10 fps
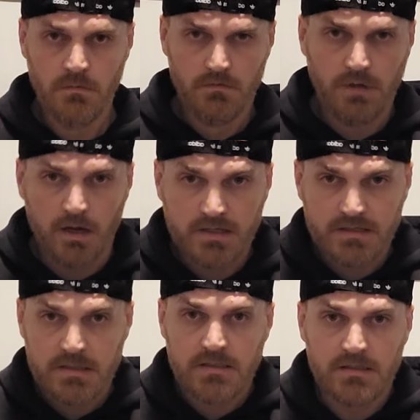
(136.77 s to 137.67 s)
Daukaus
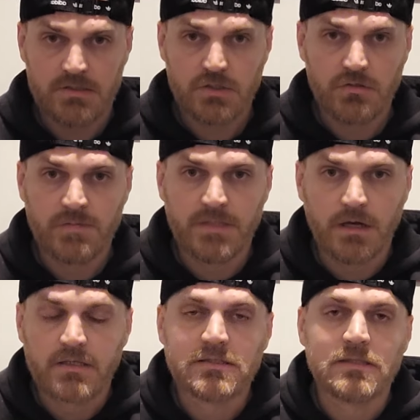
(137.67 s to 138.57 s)
did, the, excuse me,
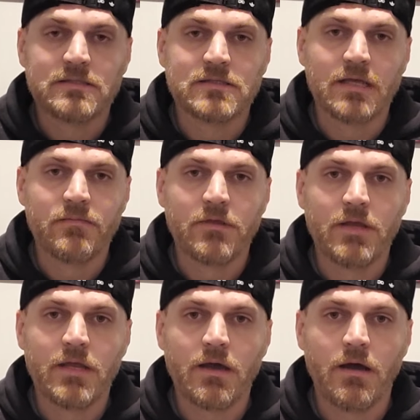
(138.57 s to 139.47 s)
Daukaus did the same
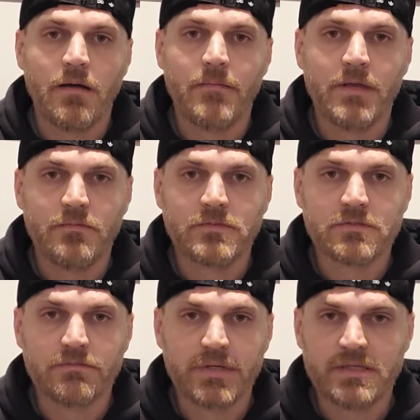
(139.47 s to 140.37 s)
thing. Um, hit him with
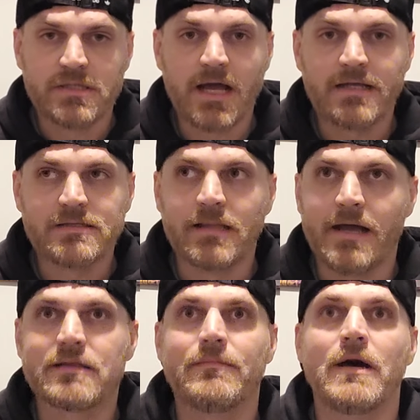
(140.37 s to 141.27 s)
some big shots,
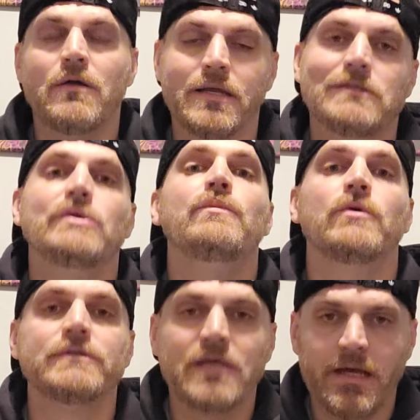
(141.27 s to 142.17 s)
knocked him out like two
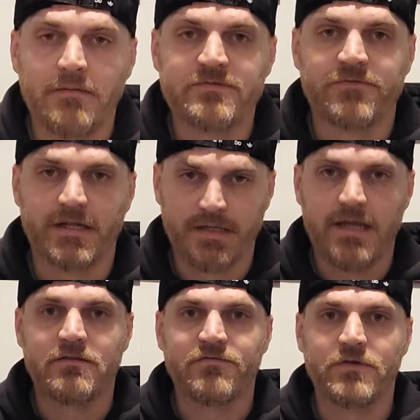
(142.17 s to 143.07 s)
more times. Finally
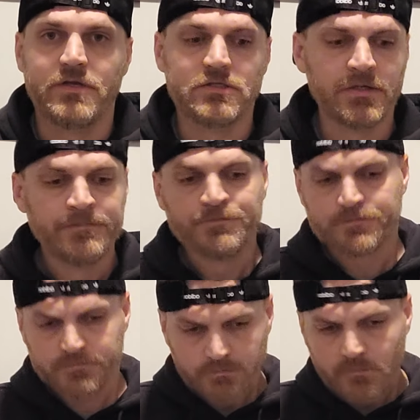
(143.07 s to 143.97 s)
got the finish.
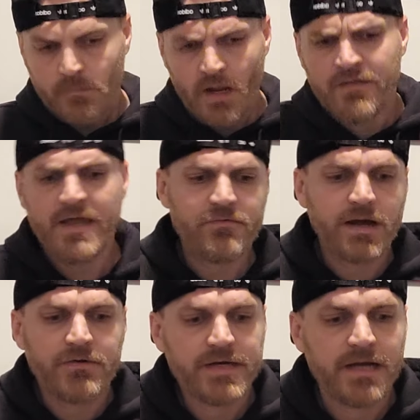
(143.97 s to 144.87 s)
That
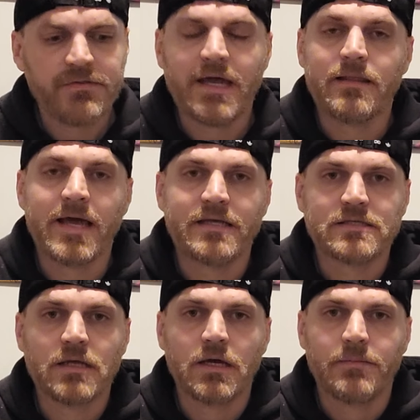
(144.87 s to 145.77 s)
rounded out that
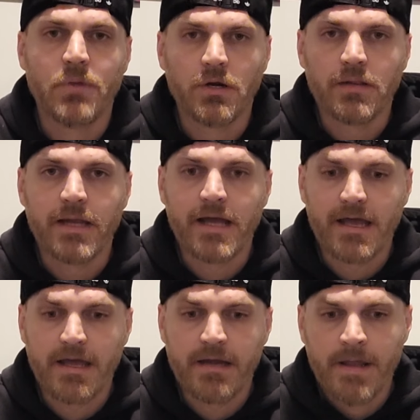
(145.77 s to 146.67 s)
last uh, parlay I
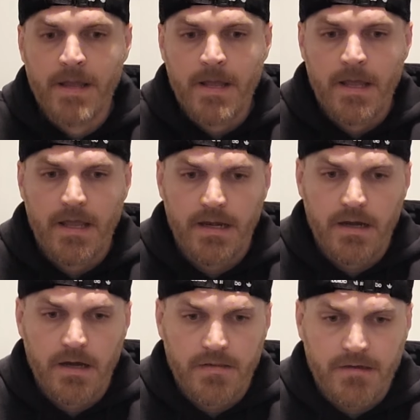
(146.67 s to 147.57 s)
had, and
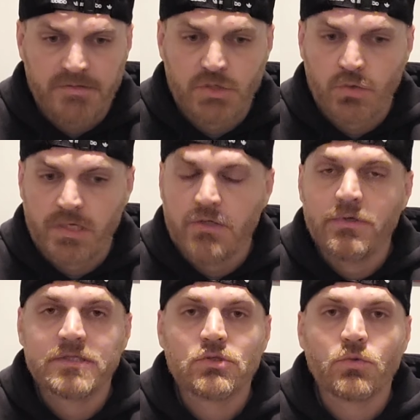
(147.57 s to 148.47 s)
uh, that was three
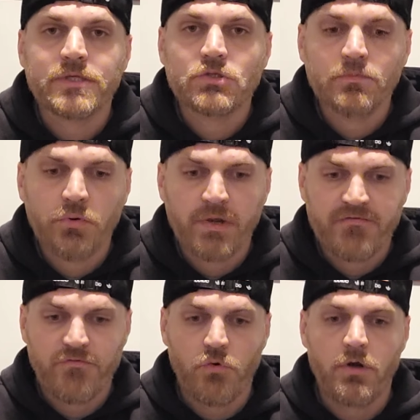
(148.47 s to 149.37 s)
units to win two point
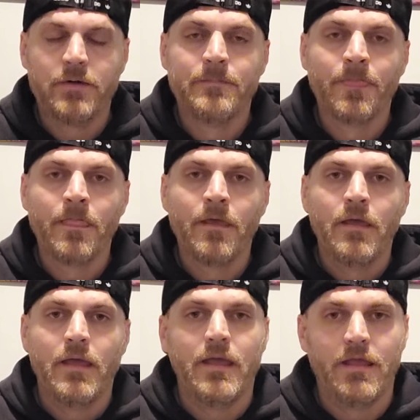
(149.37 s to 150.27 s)
four
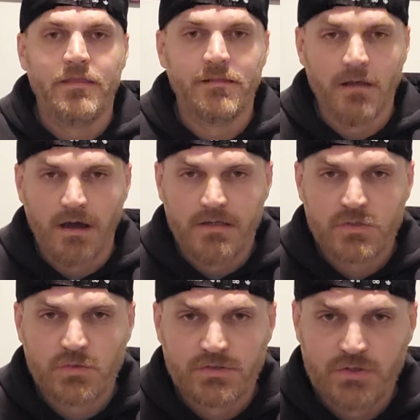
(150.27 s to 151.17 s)
and the
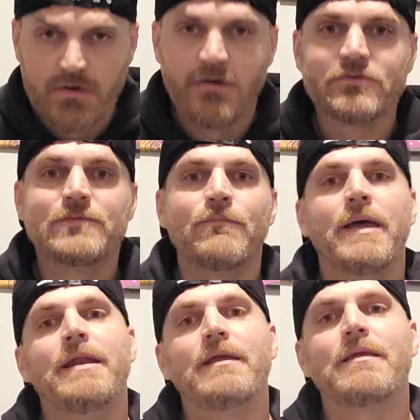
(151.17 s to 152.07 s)
loss was Uros
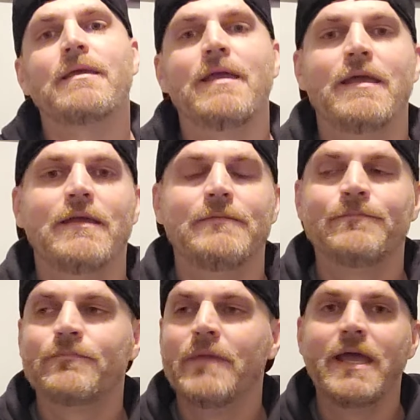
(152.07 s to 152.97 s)
Medic. And
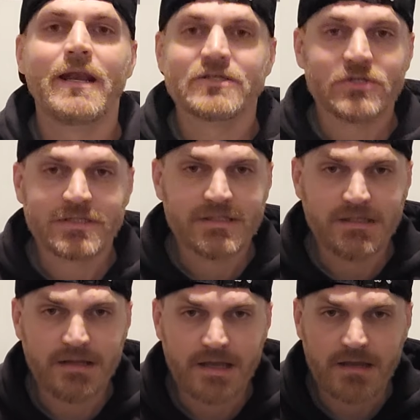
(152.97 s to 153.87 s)
man, I should have
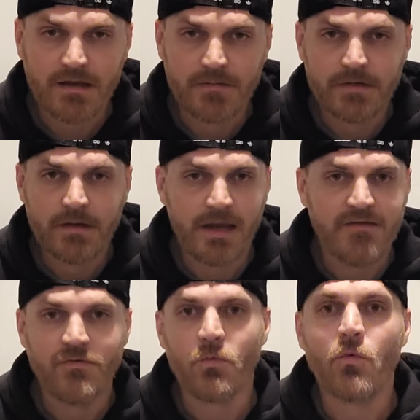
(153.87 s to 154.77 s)
seen that coming. I
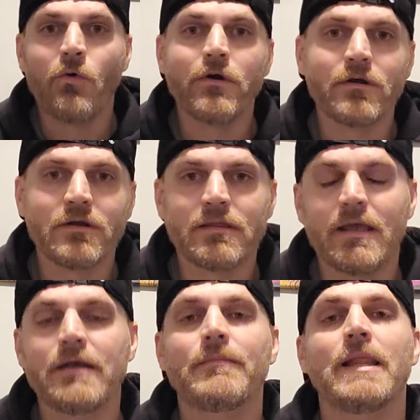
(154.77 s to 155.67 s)
even warned at the
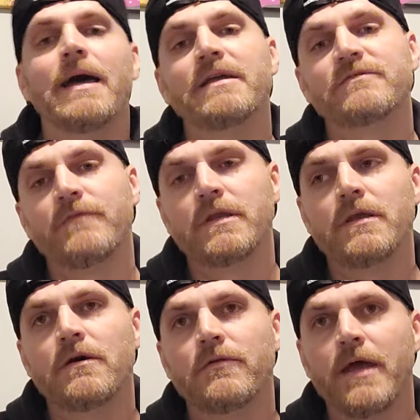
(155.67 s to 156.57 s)
end of my last
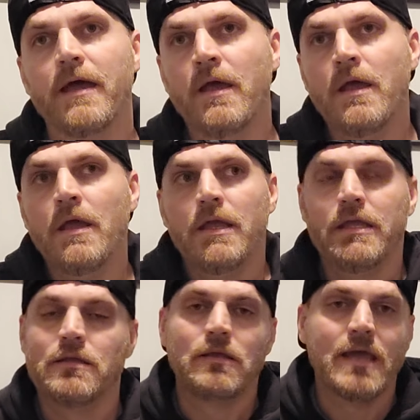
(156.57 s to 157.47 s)
video that
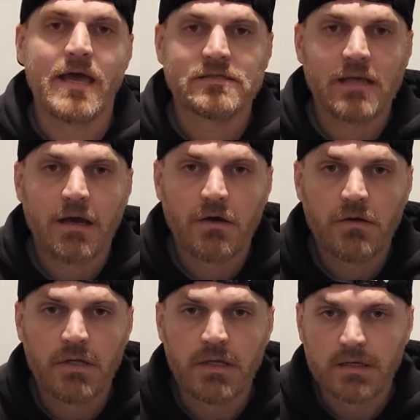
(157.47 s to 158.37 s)
he could gas
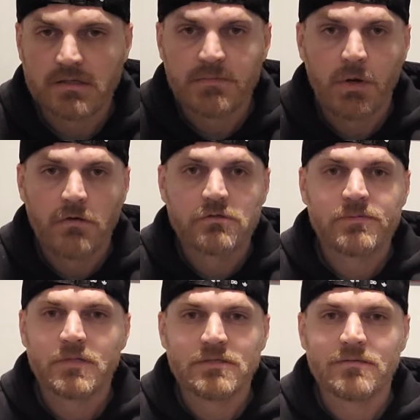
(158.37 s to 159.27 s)
out and get exposed
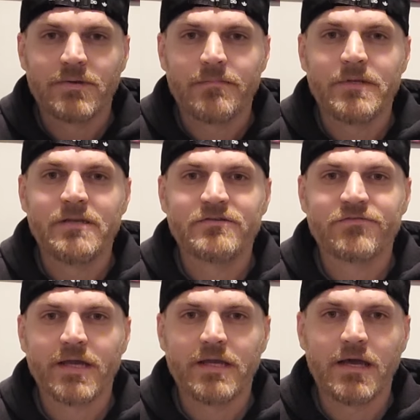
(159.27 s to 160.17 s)
because I mean he's
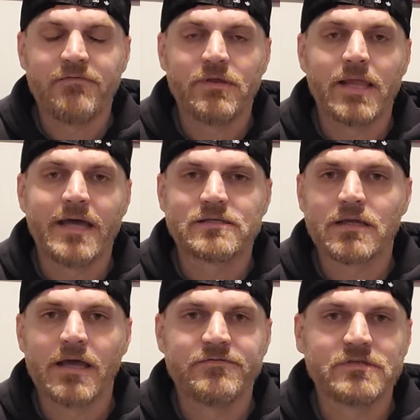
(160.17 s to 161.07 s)
fighting out of Alaska
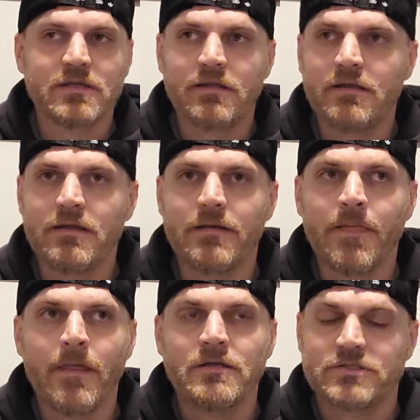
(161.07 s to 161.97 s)
FC and
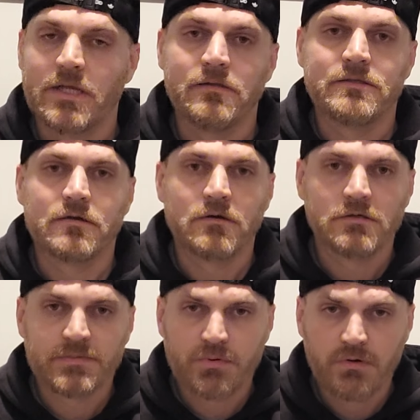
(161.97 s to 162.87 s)
Jalin
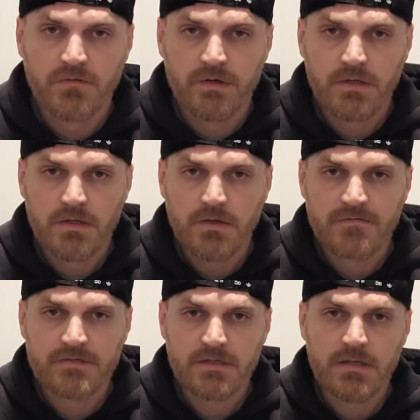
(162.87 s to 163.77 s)
Turner's proven in the
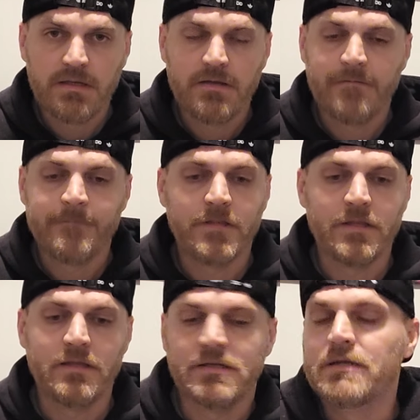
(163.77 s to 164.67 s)
UFC and
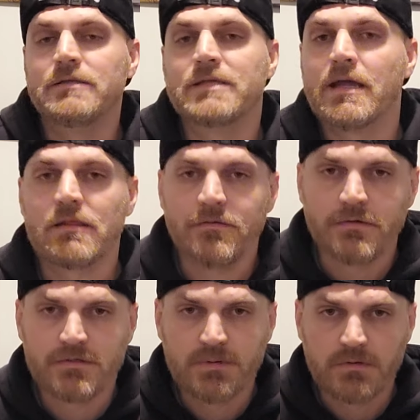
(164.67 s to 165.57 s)
he did exactly what he
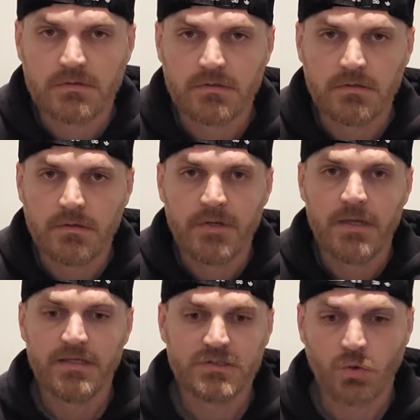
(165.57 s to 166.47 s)
was supposed to do. I mean
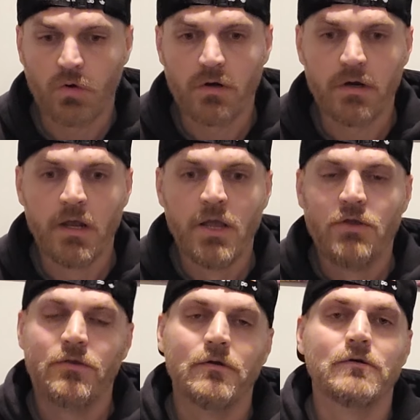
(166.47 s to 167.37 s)
he tore
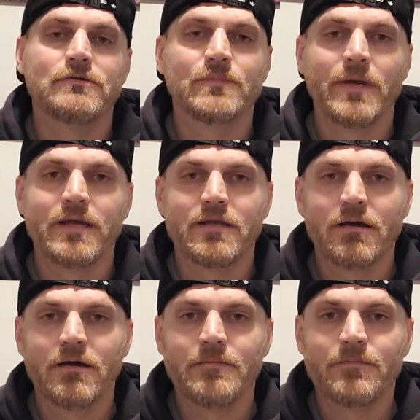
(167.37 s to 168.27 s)
Uros Medic
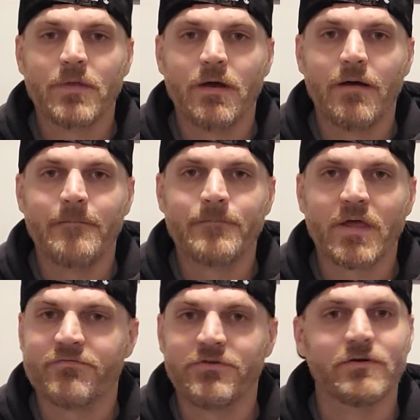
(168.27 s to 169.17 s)
up. Um,
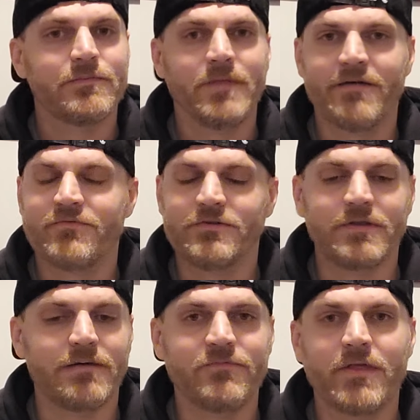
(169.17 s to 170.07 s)
I feel I feel
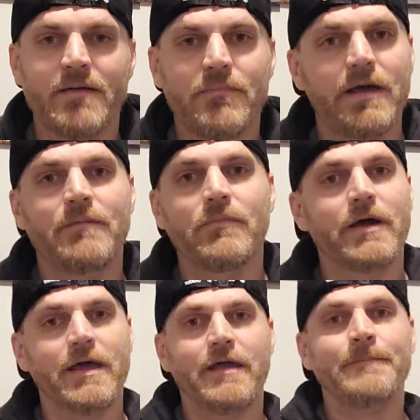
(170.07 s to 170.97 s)
dumb for that bet,
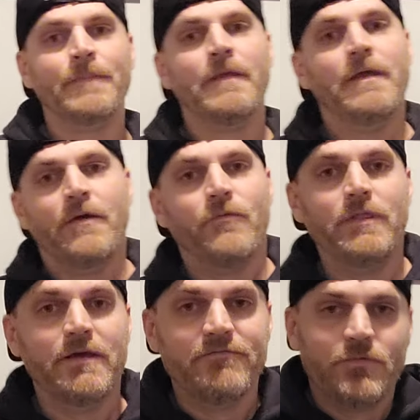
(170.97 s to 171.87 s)
but hey, we
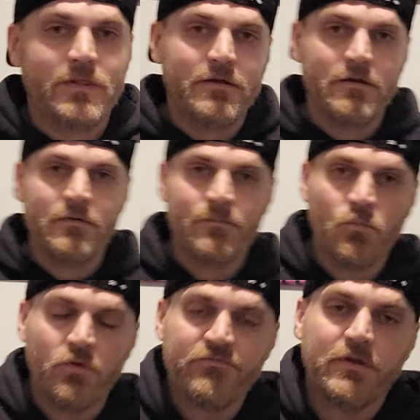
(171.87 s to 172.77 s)
live and we learn.
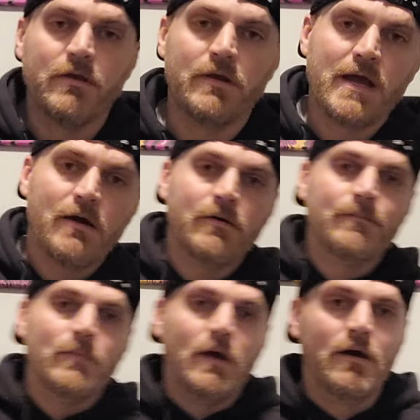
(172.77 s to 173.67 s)
We'll figure it out.
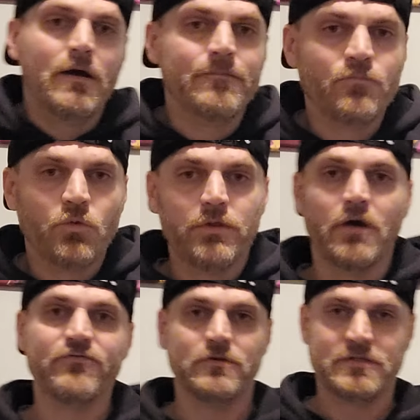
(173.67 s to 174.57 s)
Uh, we'll
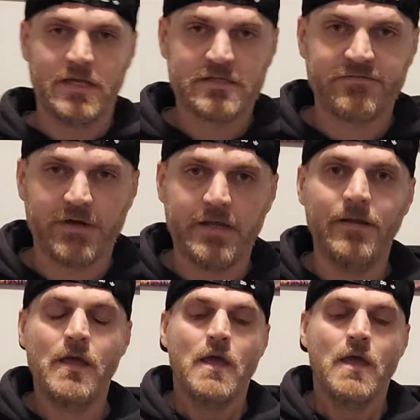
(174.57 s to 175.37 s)
know for his next fight.